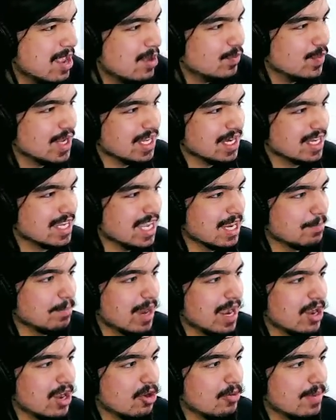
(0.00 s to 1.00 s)
We get a kick
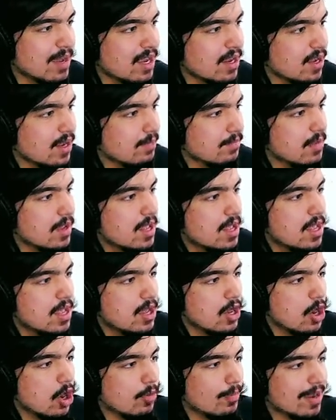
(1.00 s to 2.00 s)
by Omega.
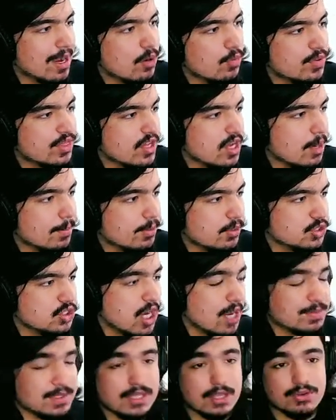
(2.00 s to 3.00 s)
Omega with a couple of
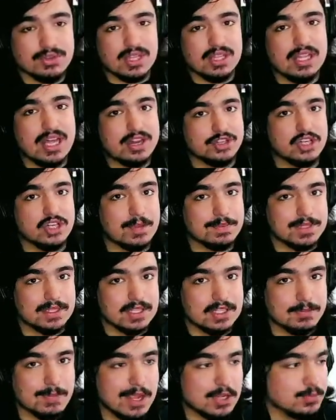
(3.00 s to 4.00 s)
chops. And there's a lot of chops in
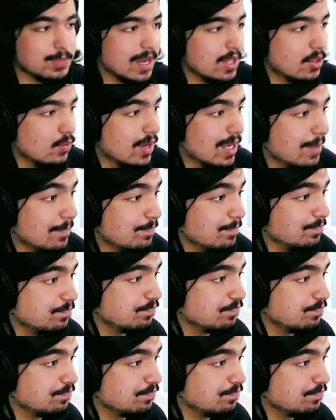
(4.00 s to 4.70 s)
this match, by the way.